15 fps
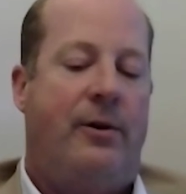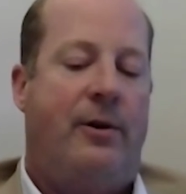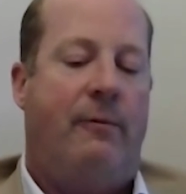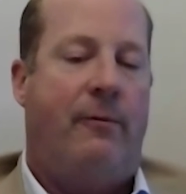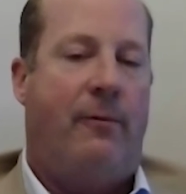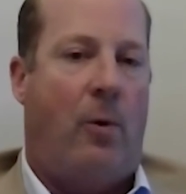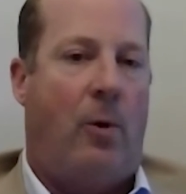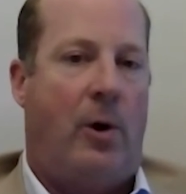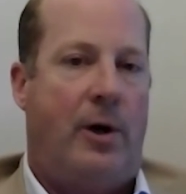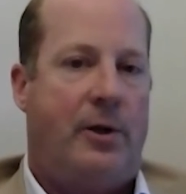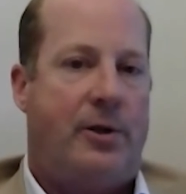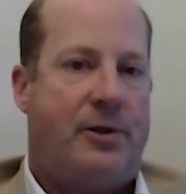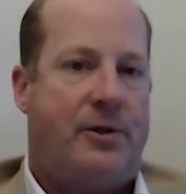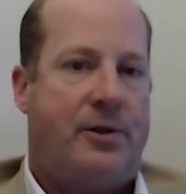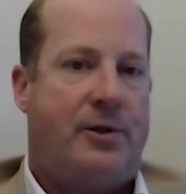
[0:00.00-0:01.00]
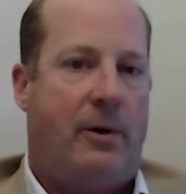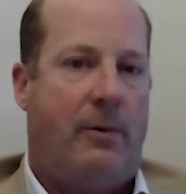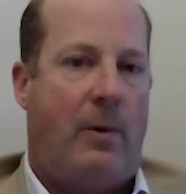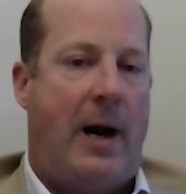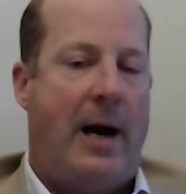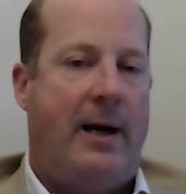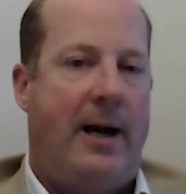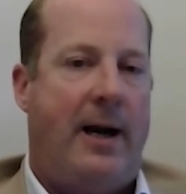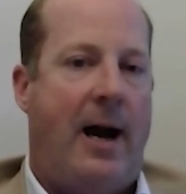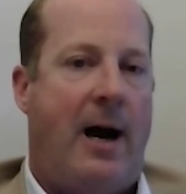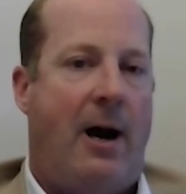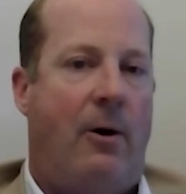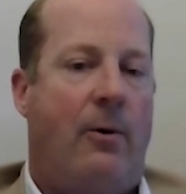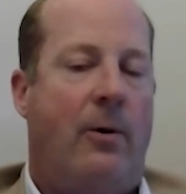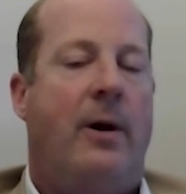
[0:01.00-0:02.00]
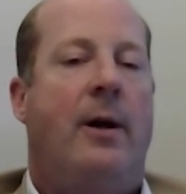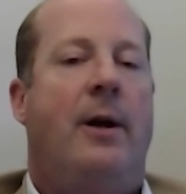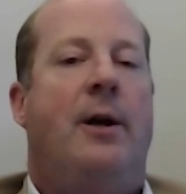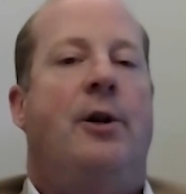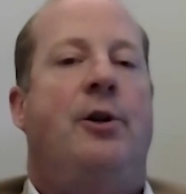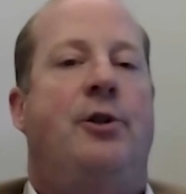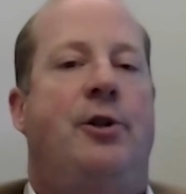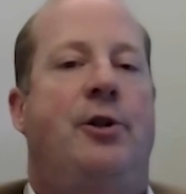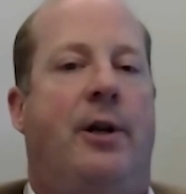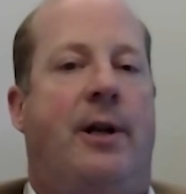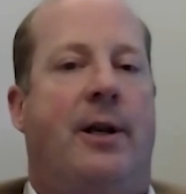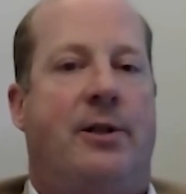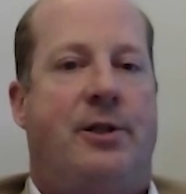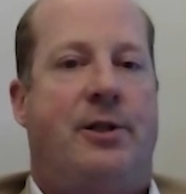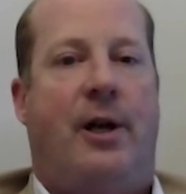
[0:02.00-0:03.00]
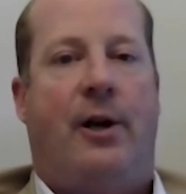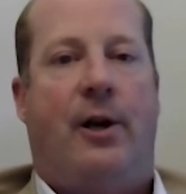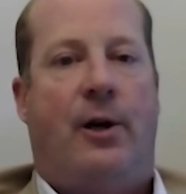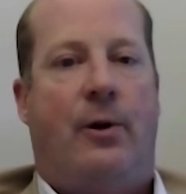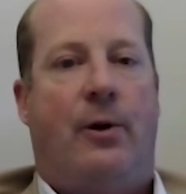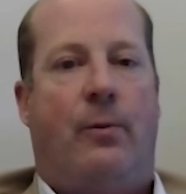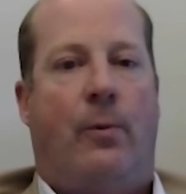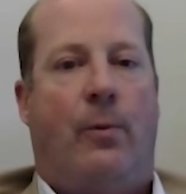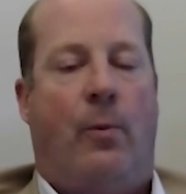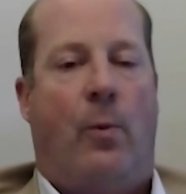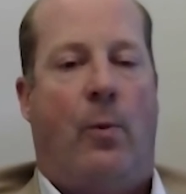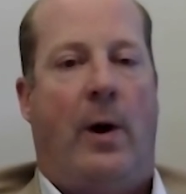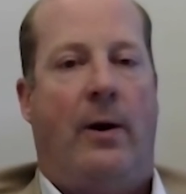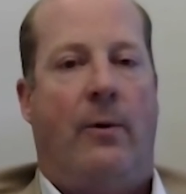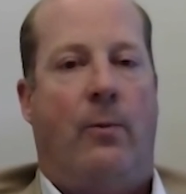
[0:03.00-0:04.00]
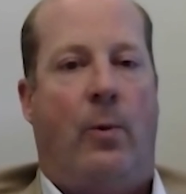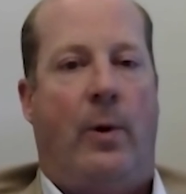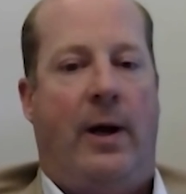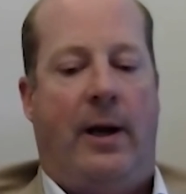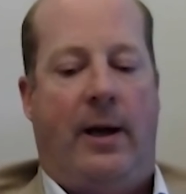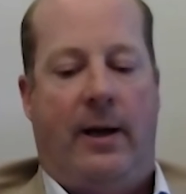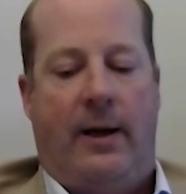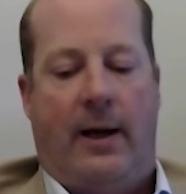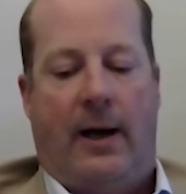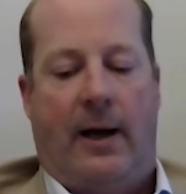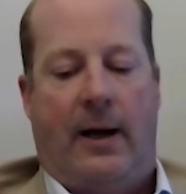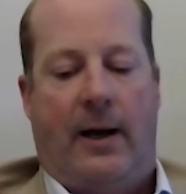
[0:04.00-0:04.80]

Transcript: divorce right now should consider when we